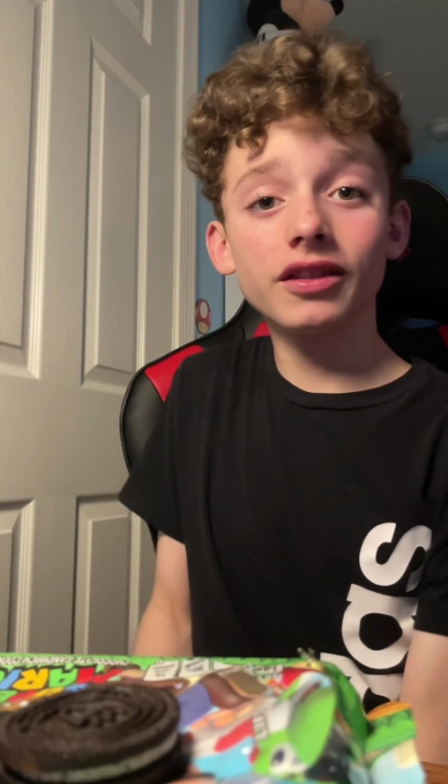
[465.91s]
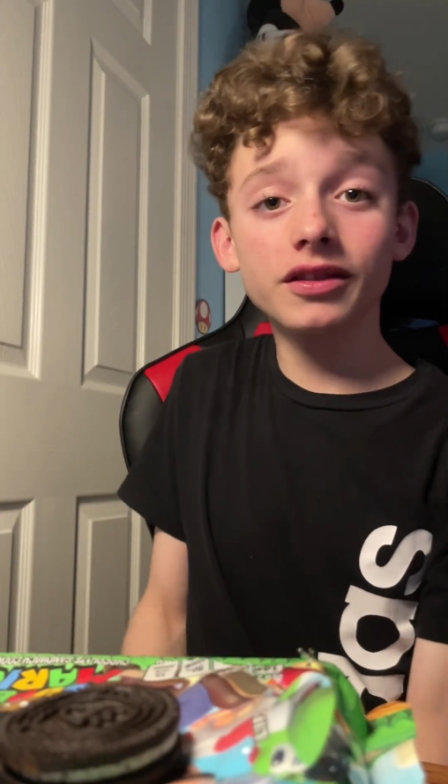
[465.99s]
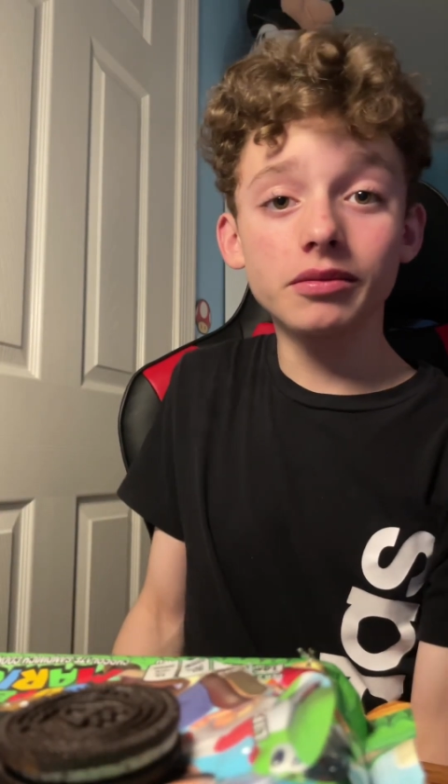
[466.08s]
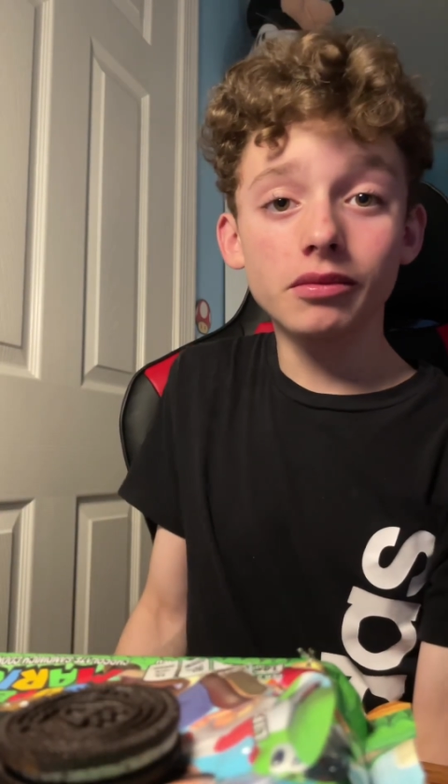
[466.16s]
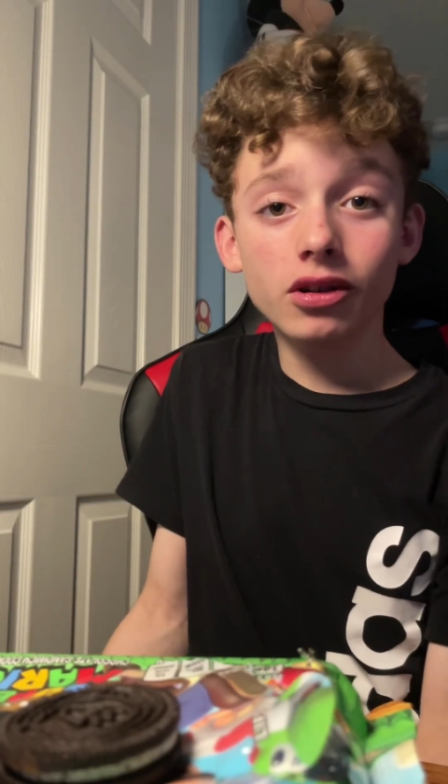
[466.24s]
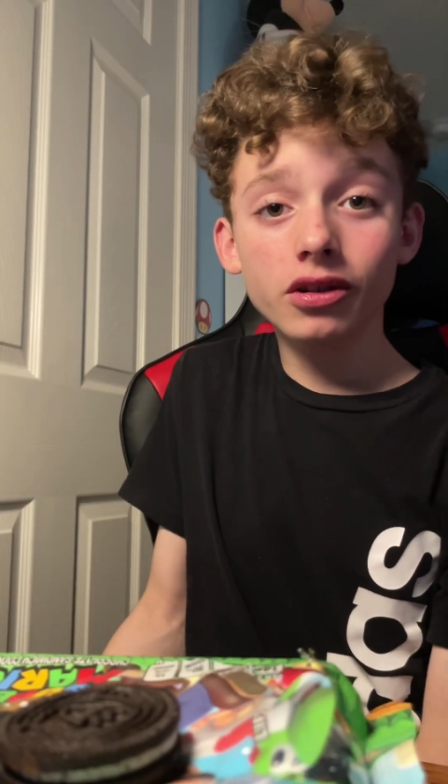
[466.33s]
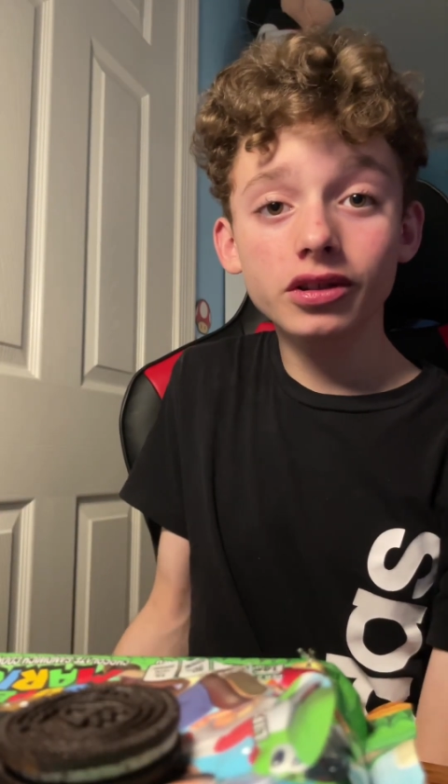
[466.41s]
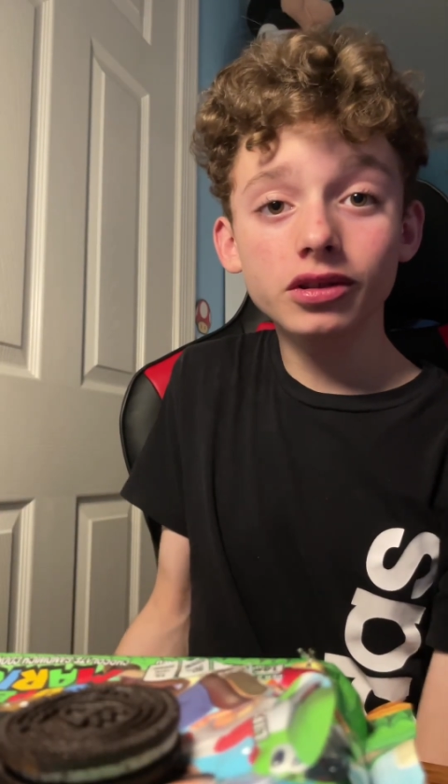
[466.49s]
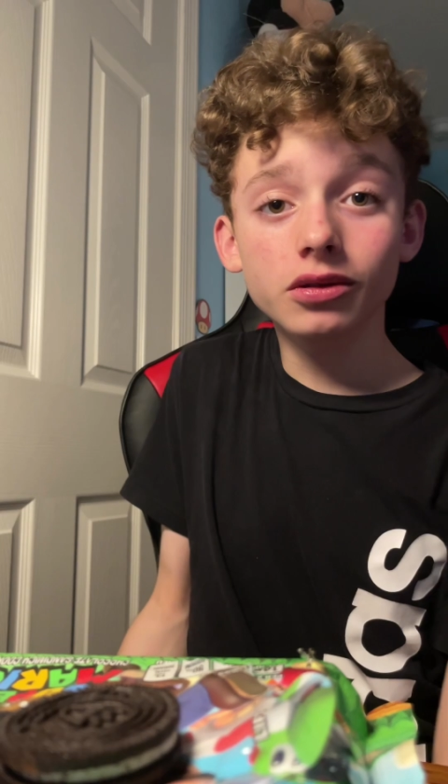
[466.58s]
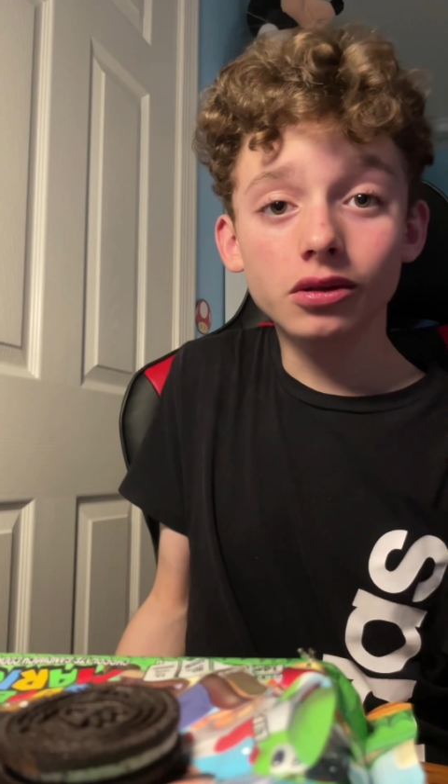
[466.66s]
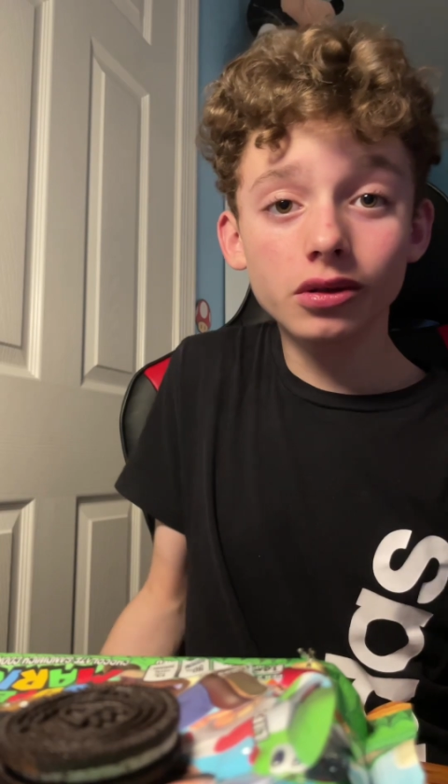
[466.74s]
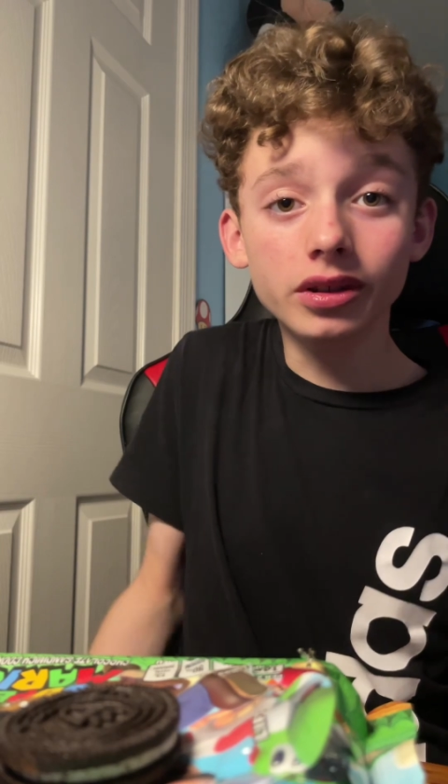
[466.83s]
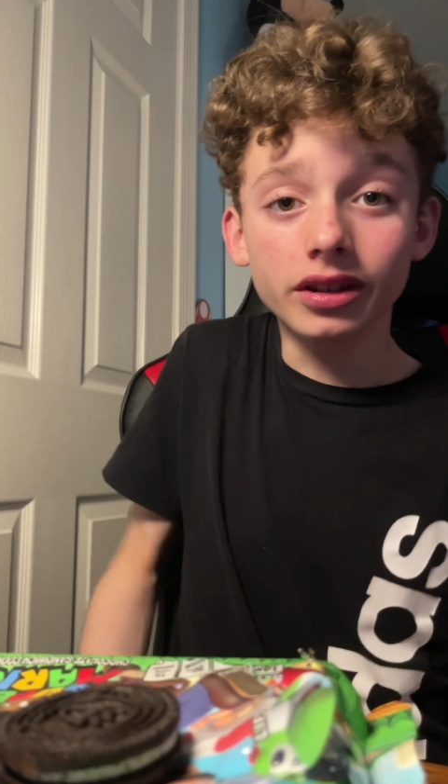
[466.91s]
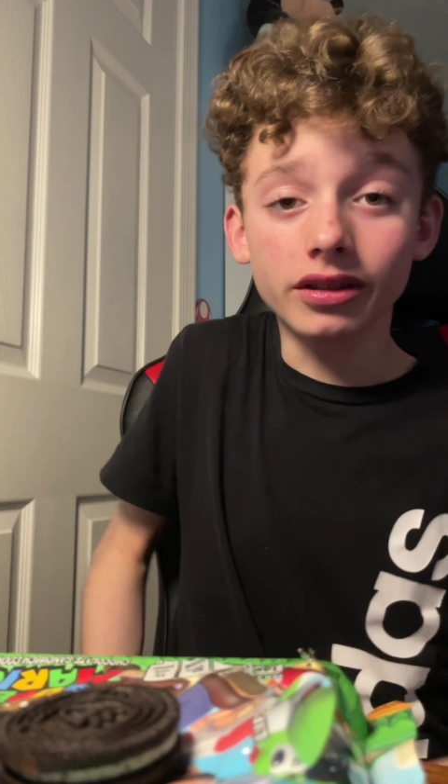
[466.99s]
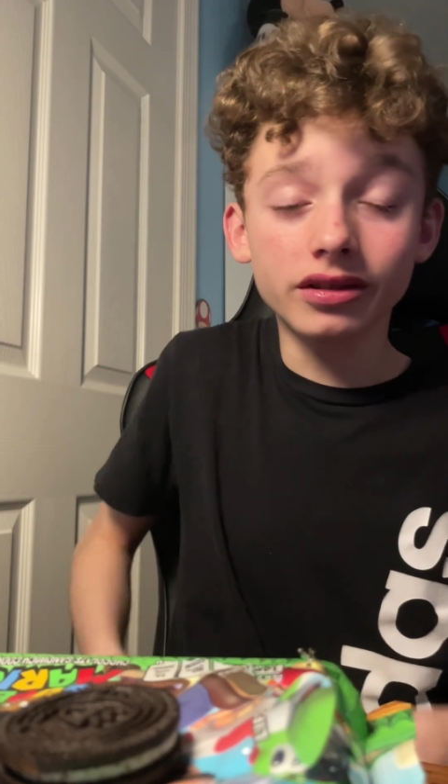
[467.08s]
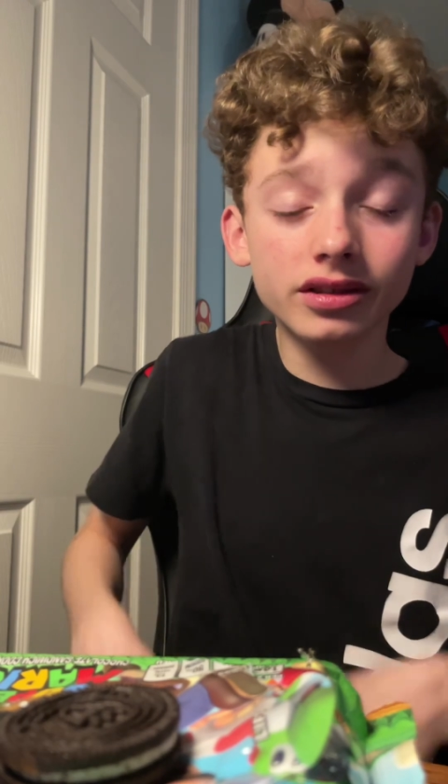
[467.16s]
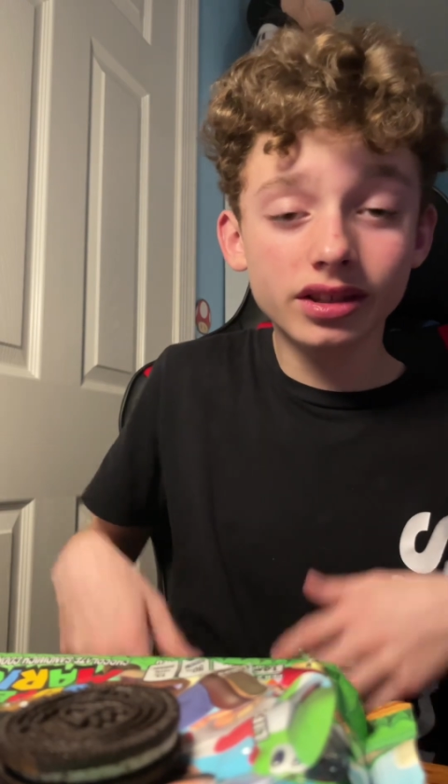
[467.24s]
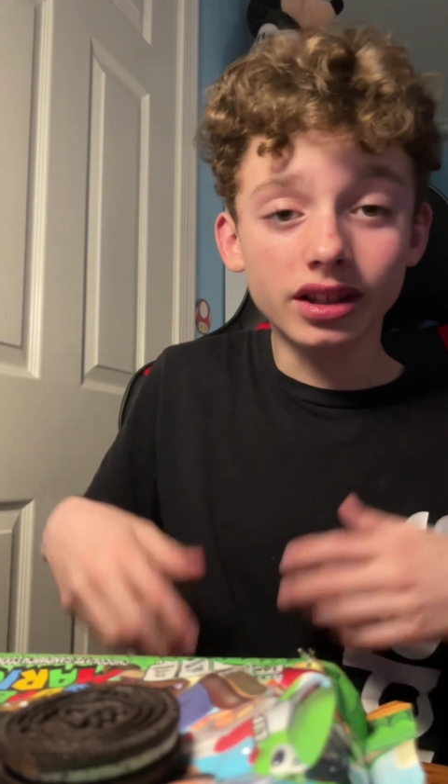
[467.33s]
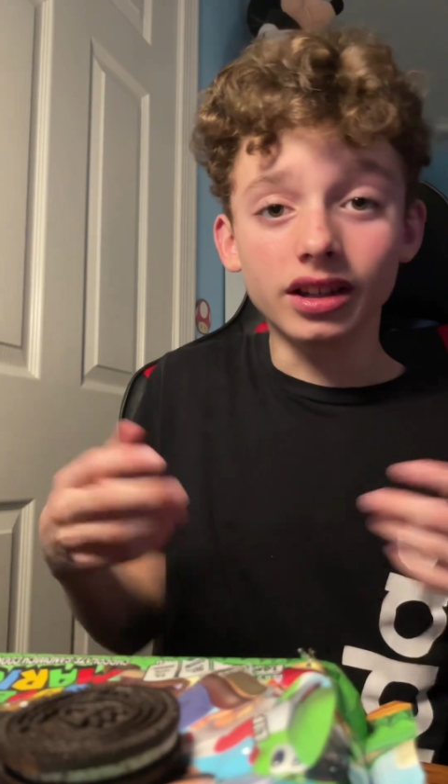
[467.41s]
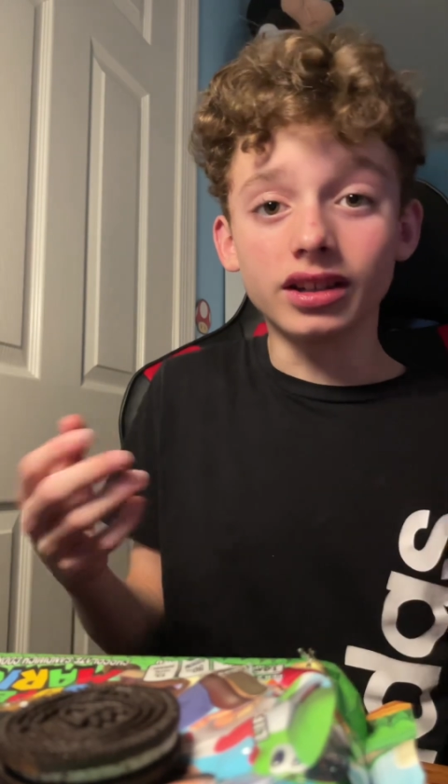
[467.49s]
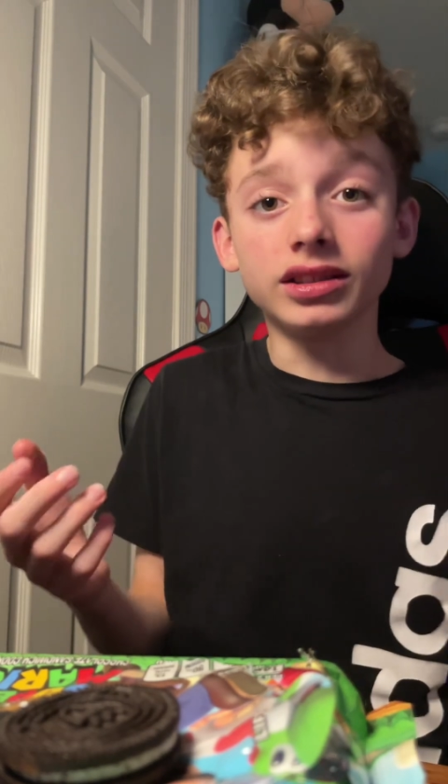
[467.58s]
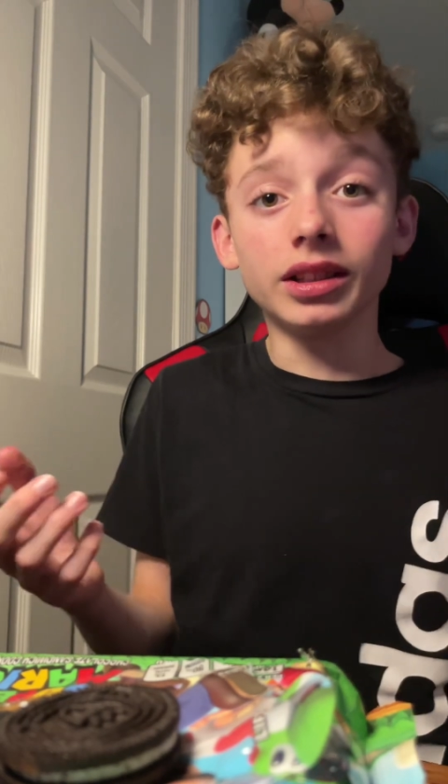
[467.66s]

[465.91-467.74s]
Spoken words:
of the Mario Oreos.